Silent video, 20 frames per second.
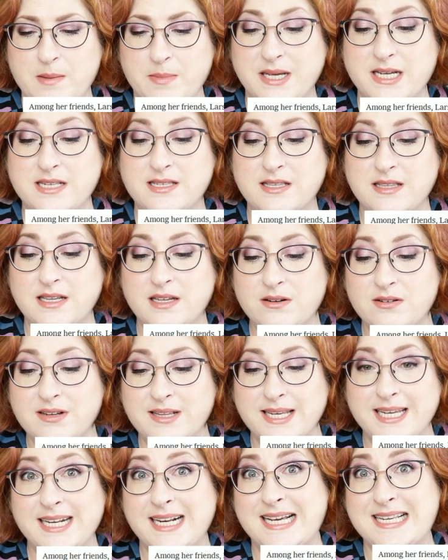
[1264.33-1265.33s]
because
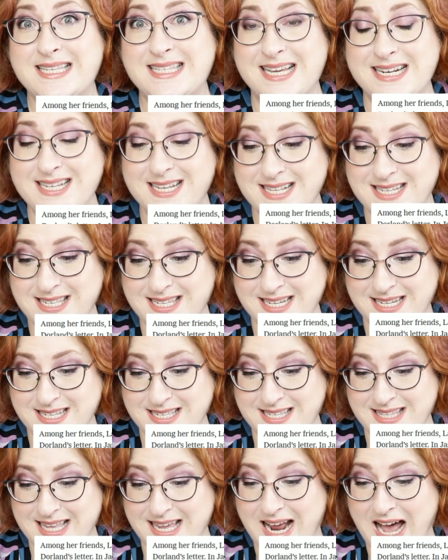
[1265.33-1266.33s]
literally it has
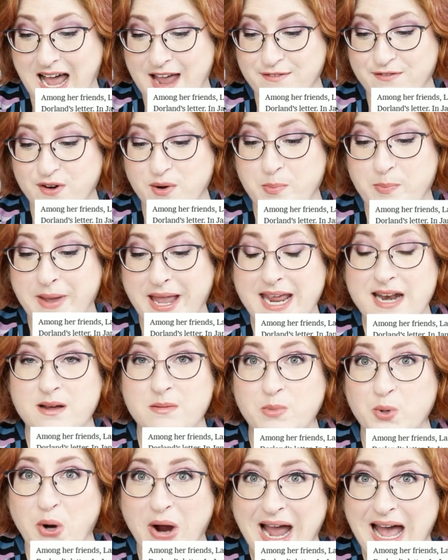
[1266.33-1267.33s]
sentences that I
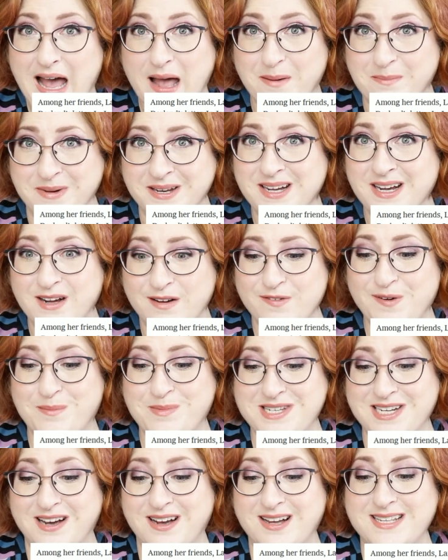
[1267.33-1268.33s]
verbatim grabbed
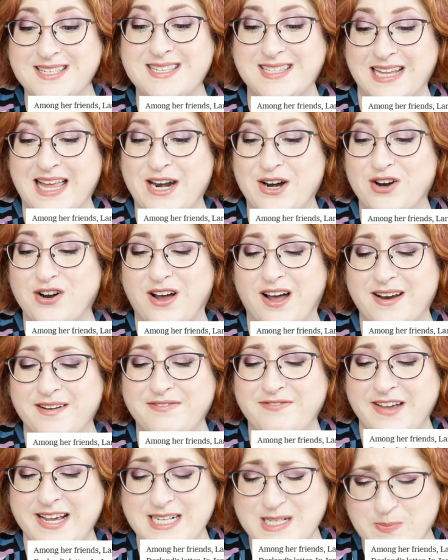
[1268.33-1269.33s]
from Dawn's letter on
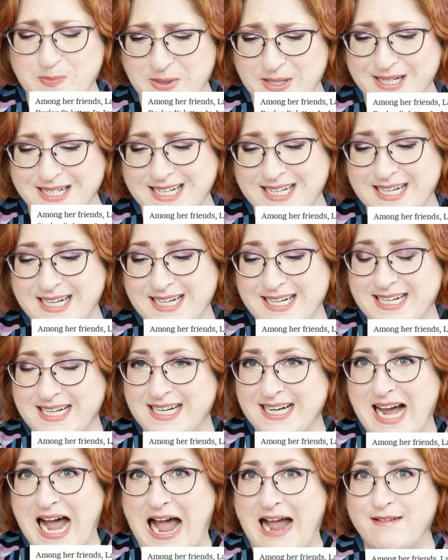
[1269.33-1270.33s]
Facebook.
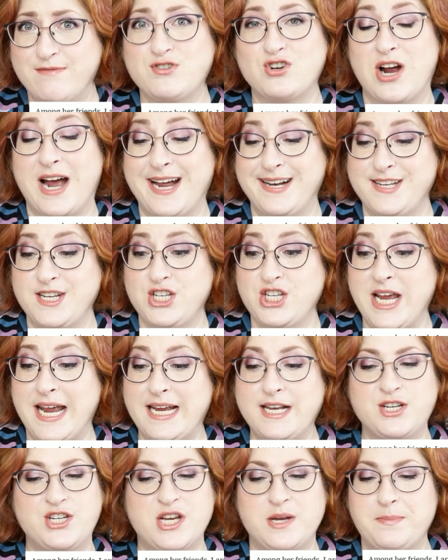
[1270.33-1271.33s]
I've tried to
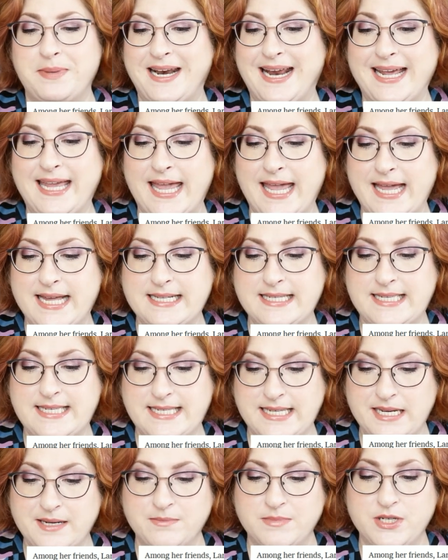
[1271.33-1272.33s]
change it, but I can't
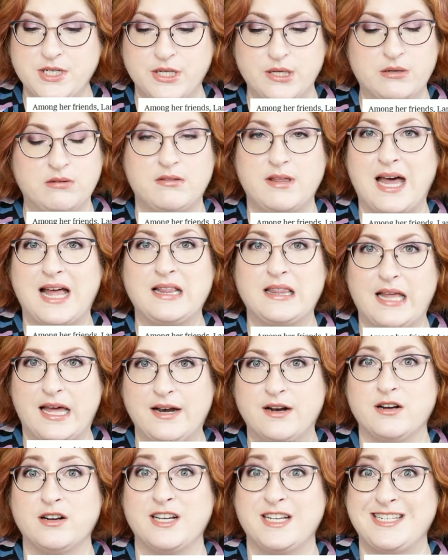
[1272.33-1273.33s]
seem to. That
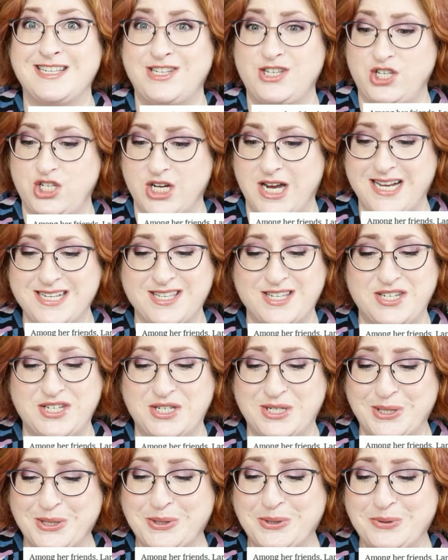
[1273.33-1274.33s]
letter is just
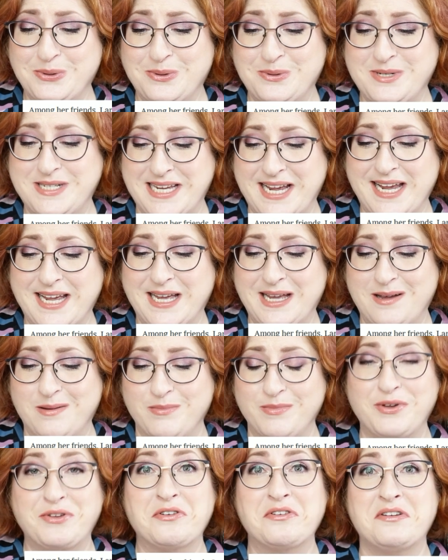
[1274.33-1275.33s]
too
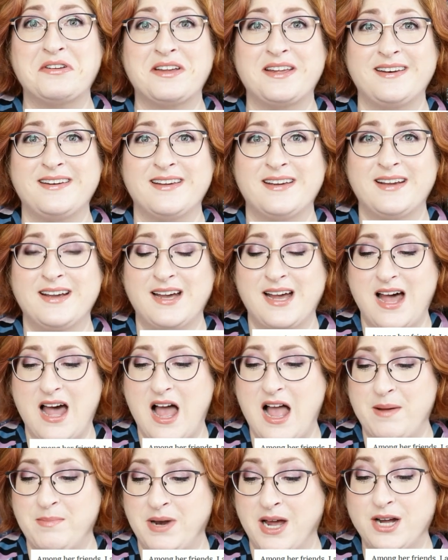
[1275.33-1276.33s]
damn good.
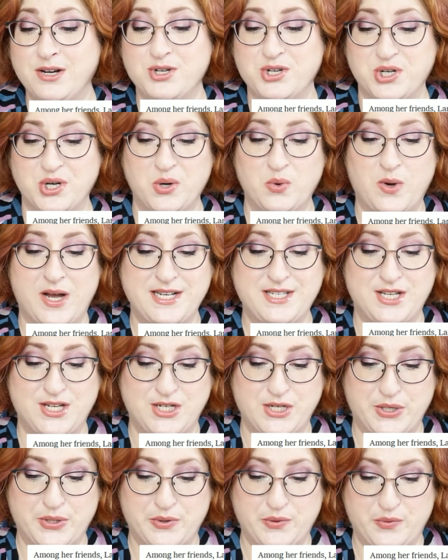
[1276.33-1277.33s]
I'm not sure what to
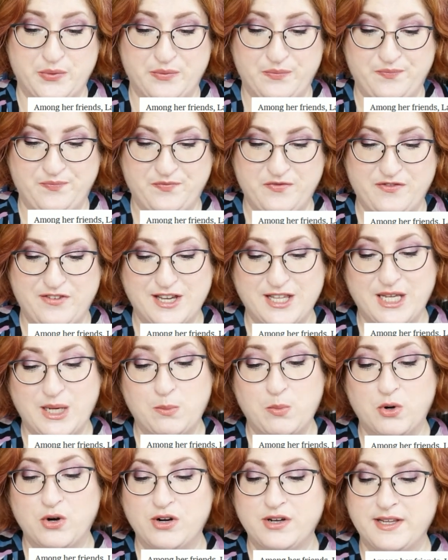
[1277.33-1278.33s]
do.
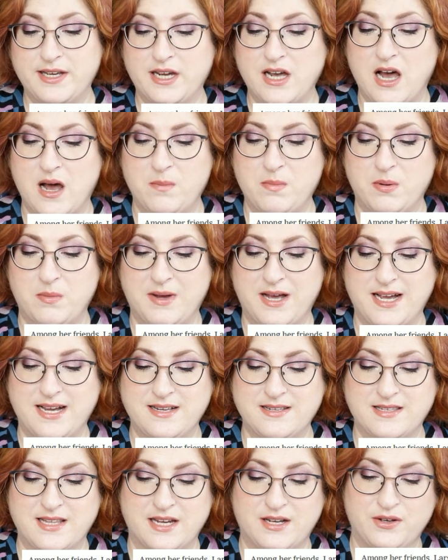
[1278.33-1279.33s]
Feeling morally
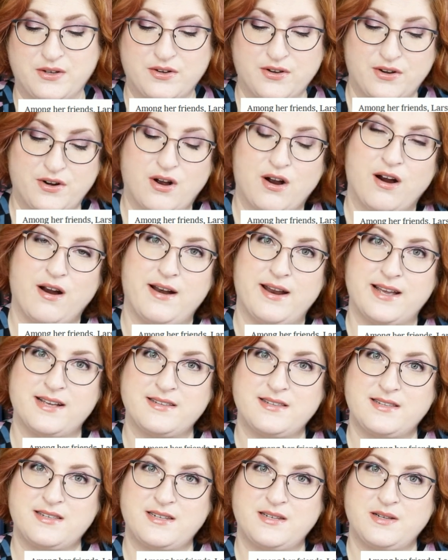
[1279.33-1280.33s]
compromised like a good
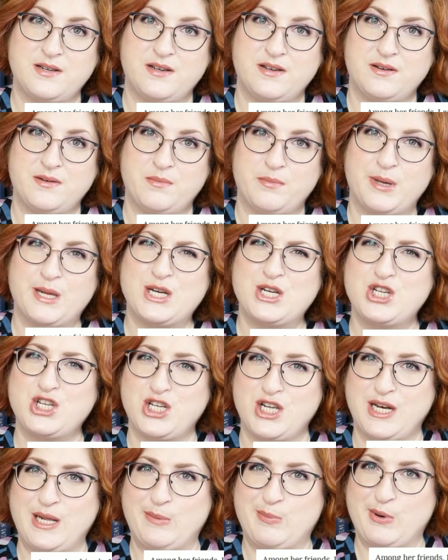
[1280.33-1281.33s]
artist, but a
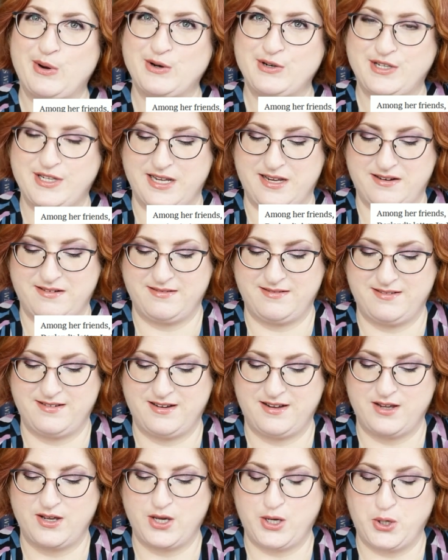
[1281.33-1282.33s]
shitty person
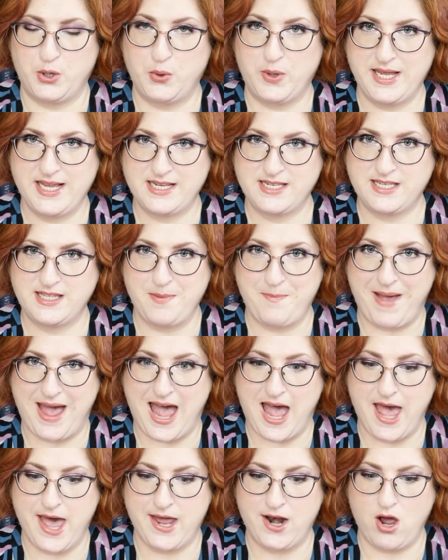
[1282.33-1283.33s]
the
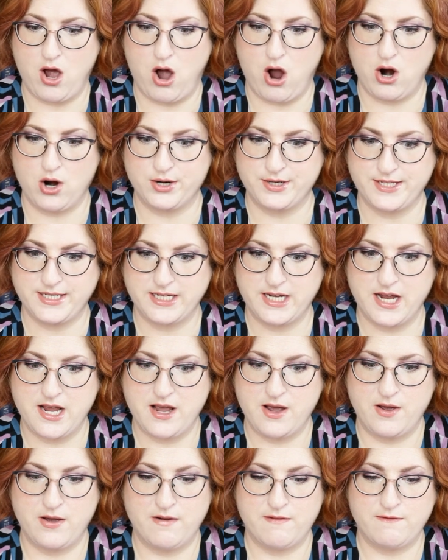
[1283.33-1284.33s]
bad art
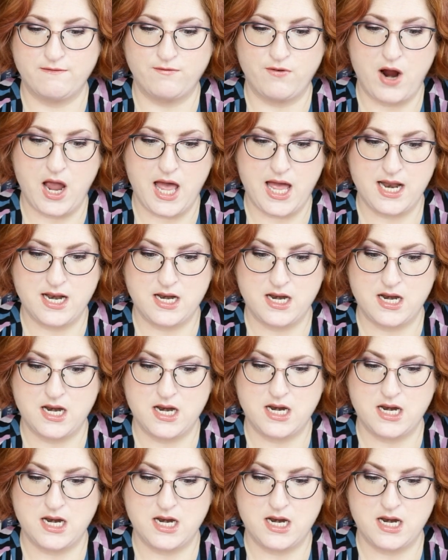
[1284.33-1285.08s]
friend.